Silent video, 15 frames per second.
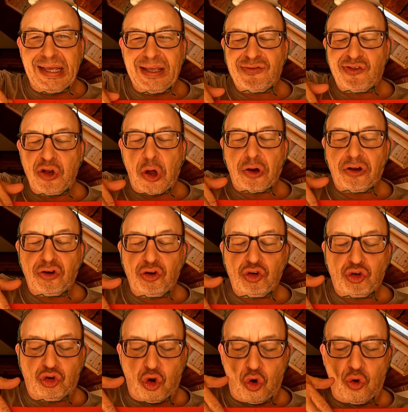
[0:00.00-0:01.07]
is not
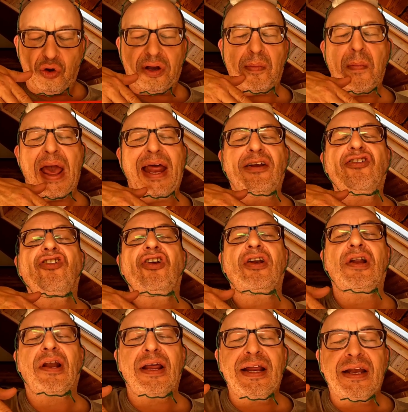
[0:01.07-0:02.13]

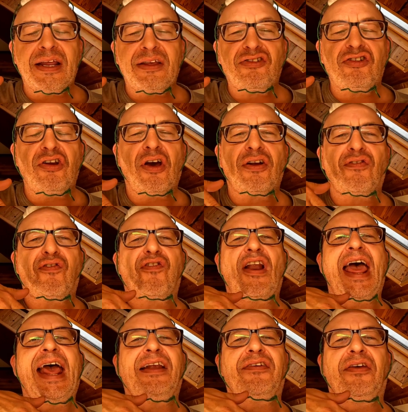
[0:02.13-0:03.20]
two-dimensional. It is not
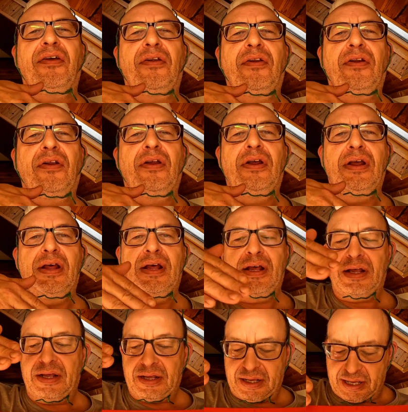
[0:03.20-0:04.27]
flat.
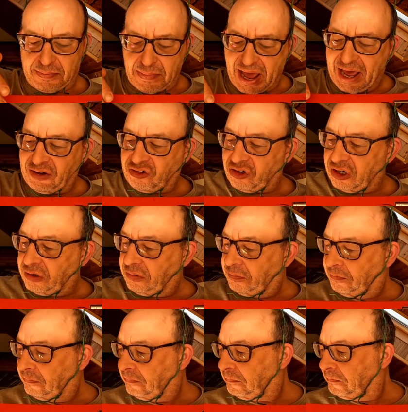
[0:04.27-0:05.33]
Imagine